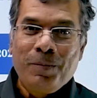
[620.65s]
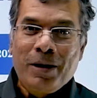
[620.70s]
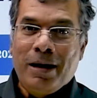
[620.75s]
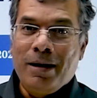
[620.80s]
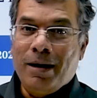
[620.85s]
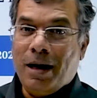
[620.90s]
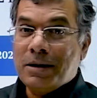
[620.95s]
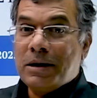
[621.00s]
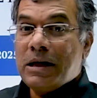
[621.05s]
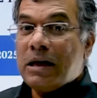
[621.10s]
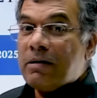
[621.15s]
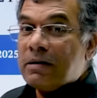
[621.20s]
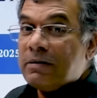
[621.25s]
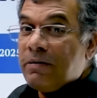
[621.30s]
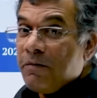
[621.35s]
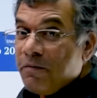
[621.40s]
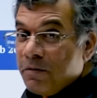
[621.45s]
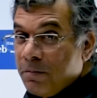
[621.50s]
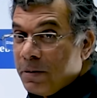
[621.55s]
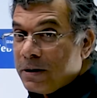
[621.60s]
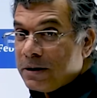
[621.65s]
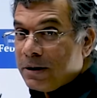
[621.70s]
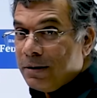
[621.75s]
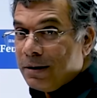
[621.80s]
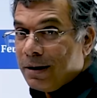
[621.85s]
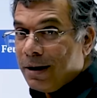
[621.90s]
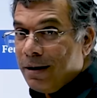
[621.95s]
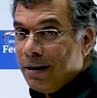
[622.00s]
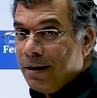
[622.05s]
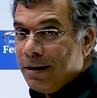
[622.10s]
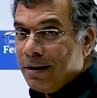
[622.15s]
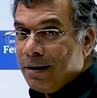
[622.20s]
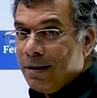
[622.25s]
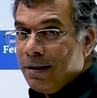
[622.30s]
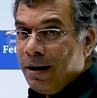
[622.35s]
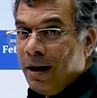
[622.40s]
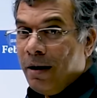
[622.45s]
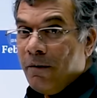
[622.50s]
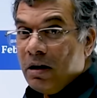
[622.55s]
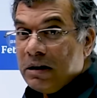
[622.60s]
Last year it was 5th percentile,
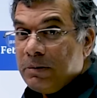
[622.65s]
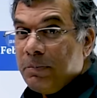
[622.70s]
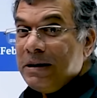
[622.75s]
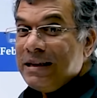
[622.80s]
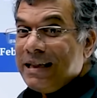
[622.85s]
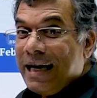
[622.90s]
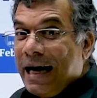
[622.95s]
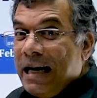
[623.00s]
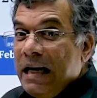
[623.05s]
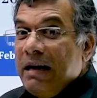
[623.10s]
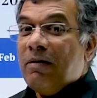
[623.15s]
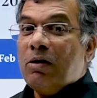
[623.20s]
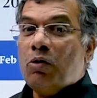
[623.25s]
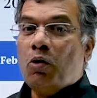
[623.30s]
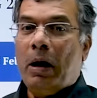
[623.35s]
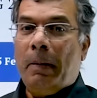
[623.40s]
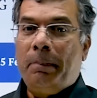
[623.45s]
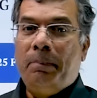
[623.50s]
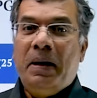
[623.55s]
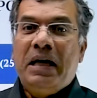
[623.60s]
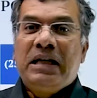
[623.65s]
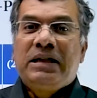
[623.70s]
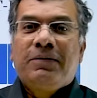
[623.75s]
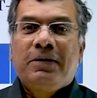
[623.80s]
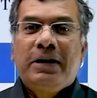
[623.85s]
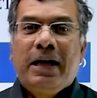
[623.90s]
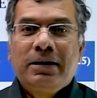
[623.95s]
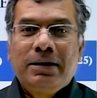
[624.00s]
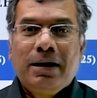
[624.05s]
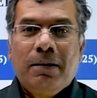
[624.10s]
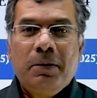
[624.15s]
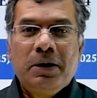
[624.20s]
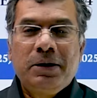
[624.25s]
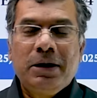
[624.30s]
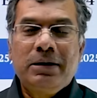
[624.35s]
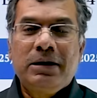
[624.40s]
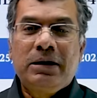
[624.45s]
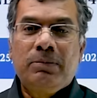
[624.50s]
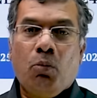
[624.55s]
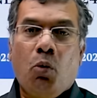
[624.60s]
which means anyone who appears for the
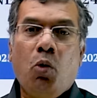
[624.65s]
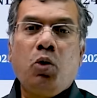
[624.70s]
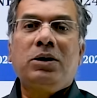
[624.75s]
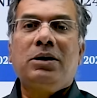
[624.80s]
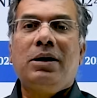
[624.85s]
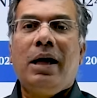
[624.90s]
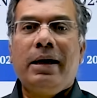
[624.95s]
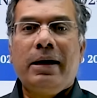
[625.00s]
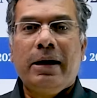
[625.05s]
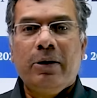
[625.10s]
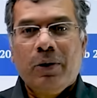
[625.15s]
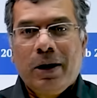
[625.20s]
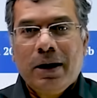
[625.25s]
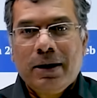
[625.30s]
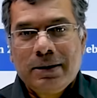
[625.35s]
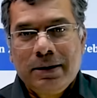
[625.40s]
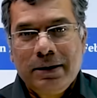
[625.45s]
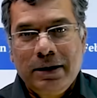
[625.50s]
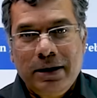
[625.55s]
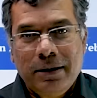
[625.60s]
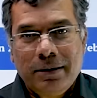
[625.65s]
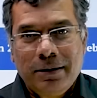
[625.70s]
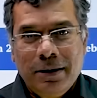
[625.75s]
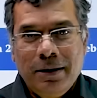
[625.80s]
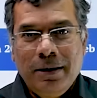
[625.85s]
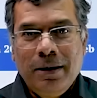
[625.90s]
examination is most likely to get a seat